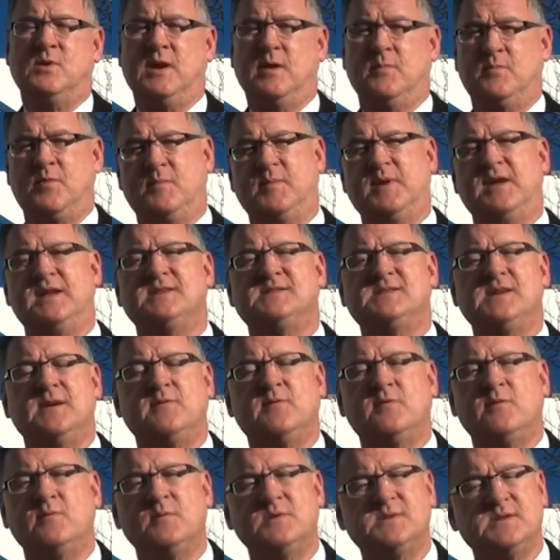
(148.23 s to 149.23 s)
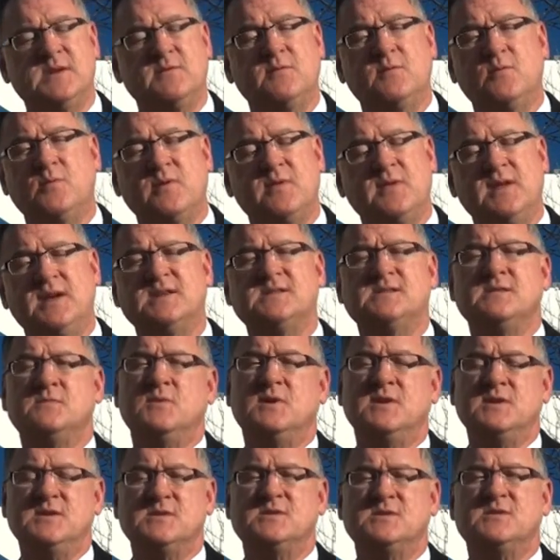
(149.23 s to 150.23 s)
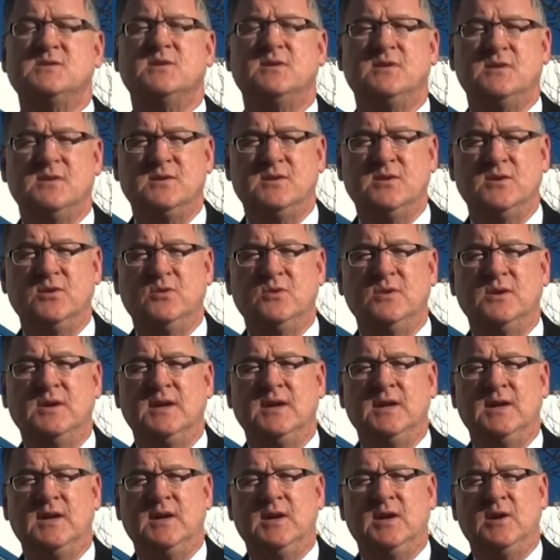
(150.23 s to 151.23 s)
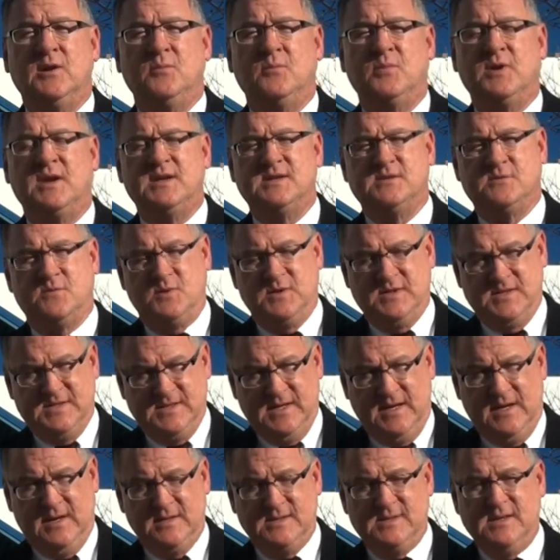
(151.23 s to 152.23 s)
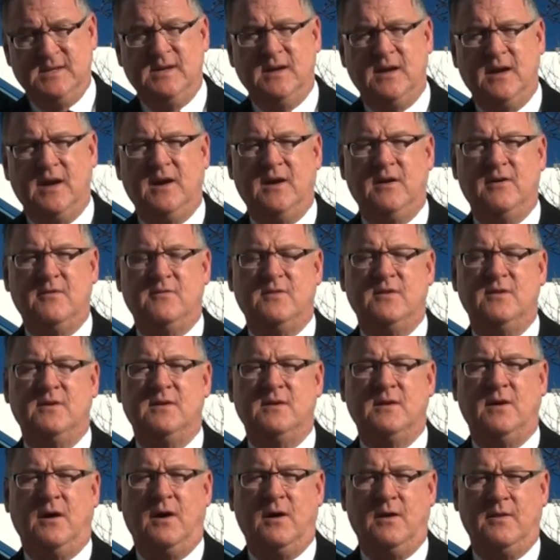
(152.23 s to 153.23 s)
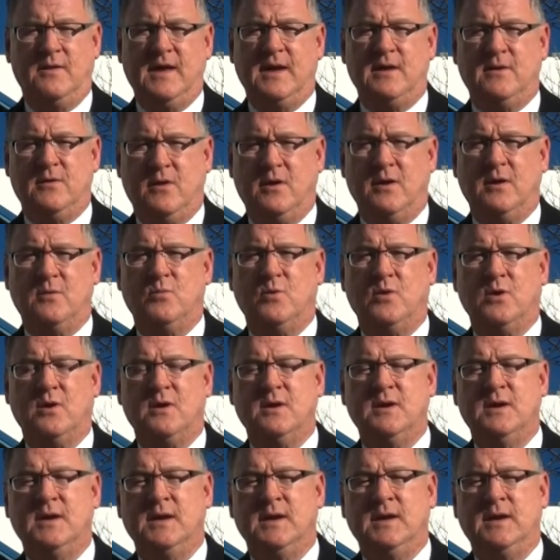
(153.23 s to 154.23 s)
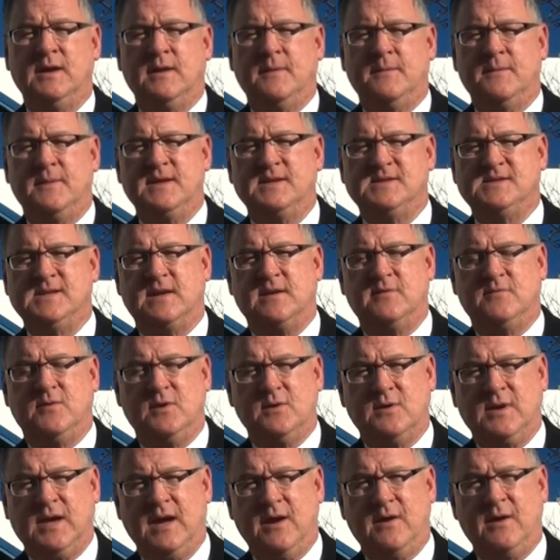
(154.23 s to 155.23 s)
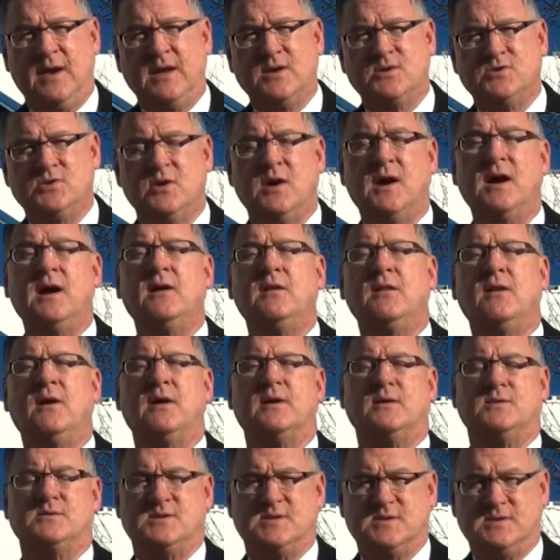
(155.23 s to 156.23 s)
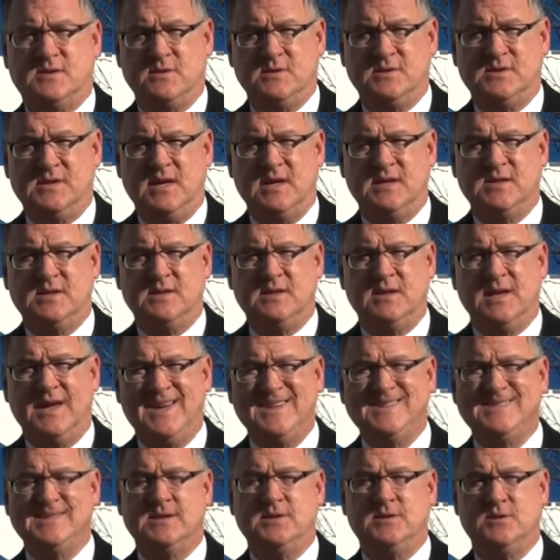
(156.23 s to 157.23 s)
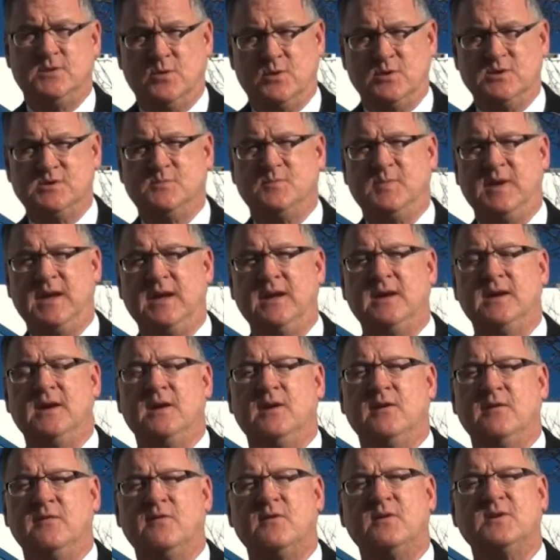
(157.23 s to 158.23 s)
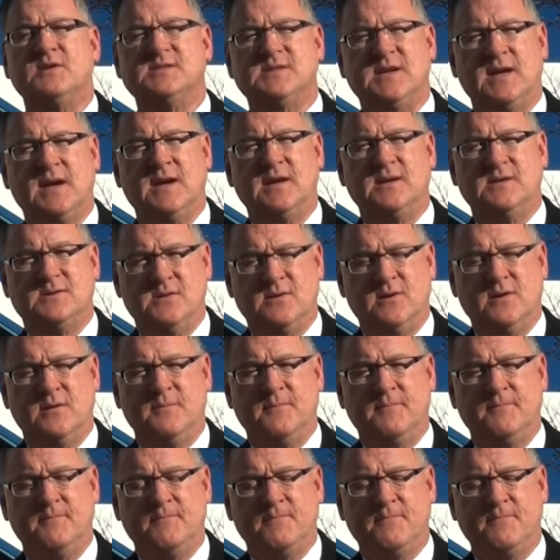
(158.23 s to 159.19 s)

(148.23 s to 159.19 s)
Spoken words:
We implemented some of them. Some of them were things that we just couldn't do. But as a result of all that hard work, the Sandoval County Trial Lawyers Association has endorsed me for a second term.